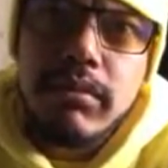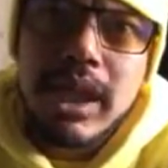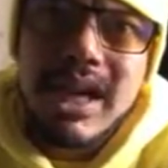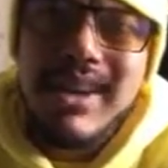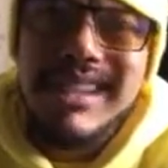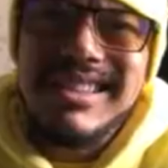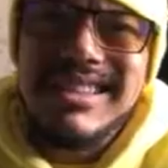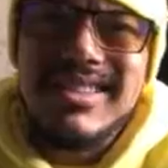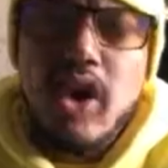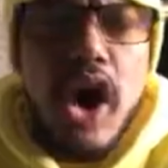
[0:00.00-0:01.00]
You know, is
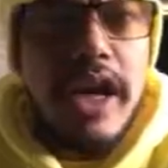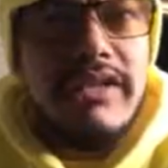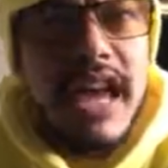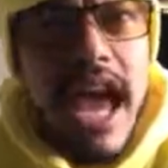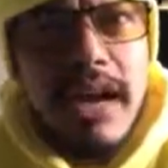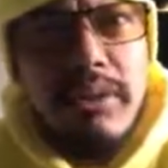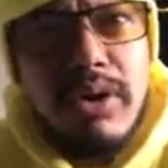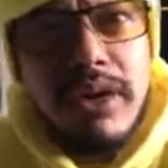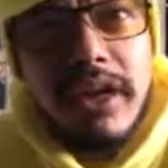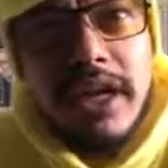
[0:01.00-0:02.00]
the strongest
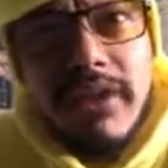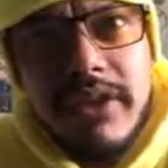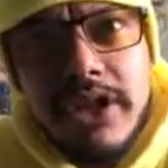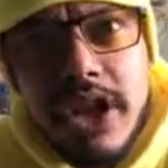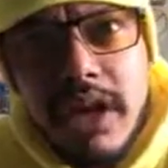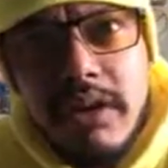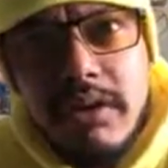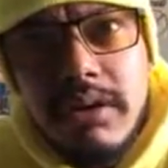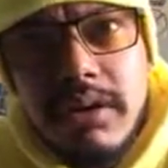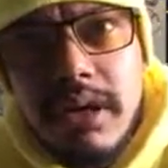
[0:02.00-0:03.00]
animal the king of the
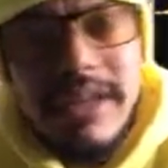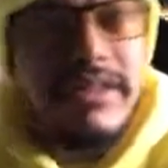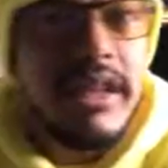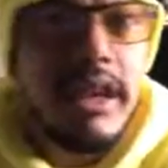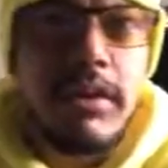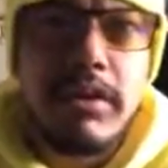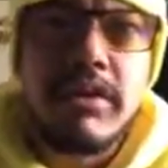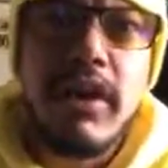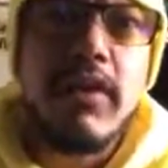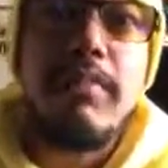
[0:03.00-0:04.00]
jungle? Is the
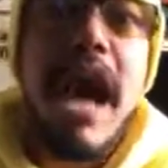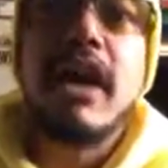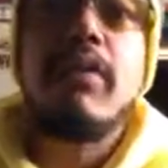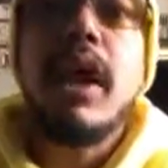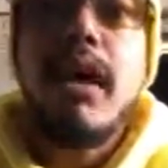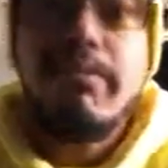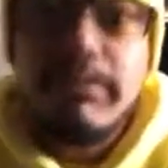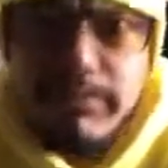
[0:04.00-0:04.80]
silverback gorilla?